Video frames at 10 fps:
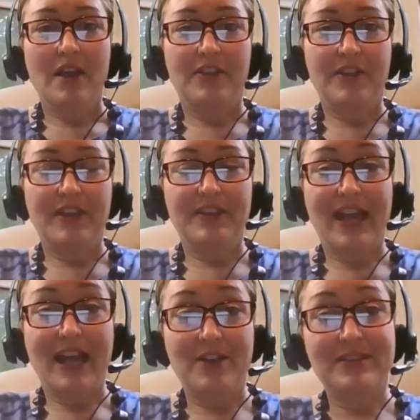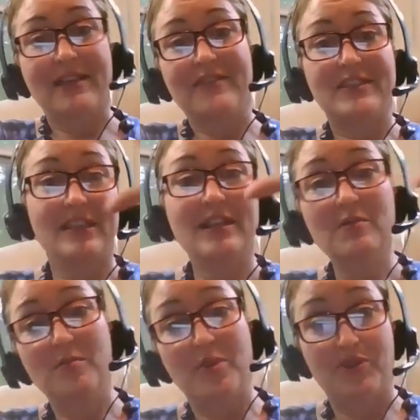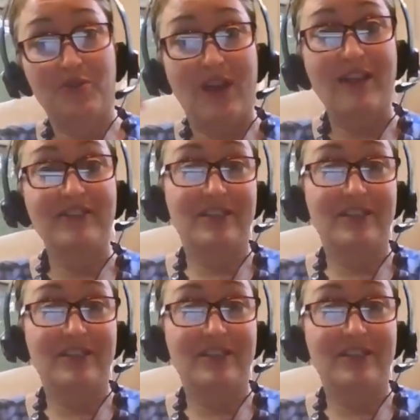Then the House and the Senate will both draft